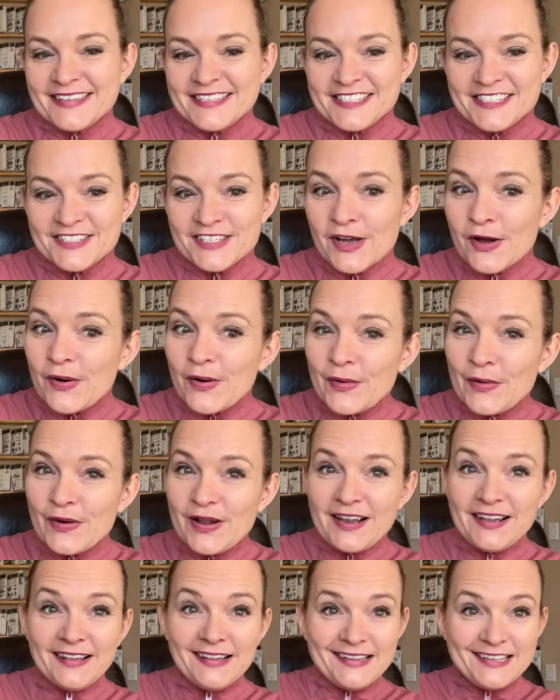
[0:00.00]
so
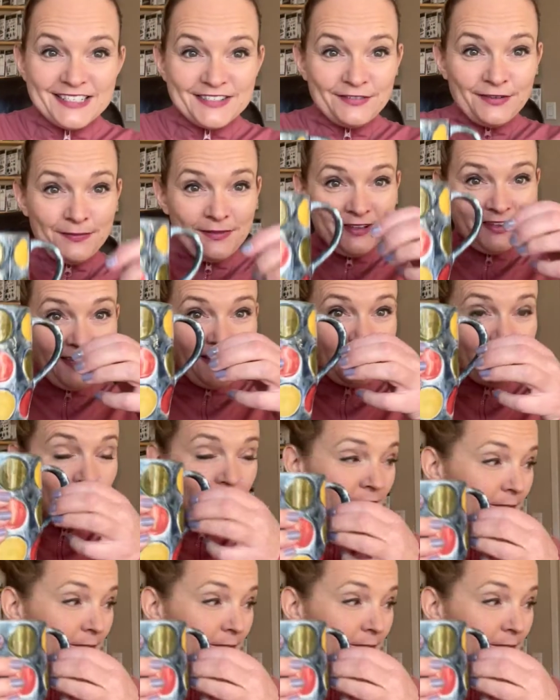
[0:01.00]
let's flip the camera.